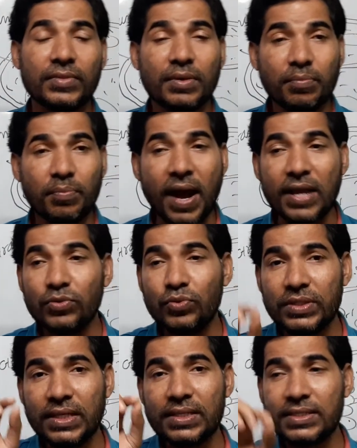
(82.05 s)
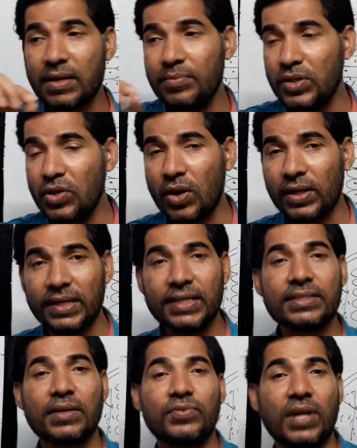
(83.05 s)
by using some inorganic
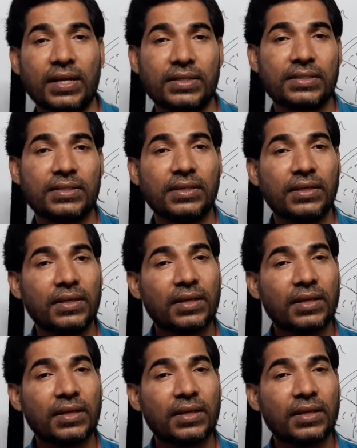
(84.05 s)
substance,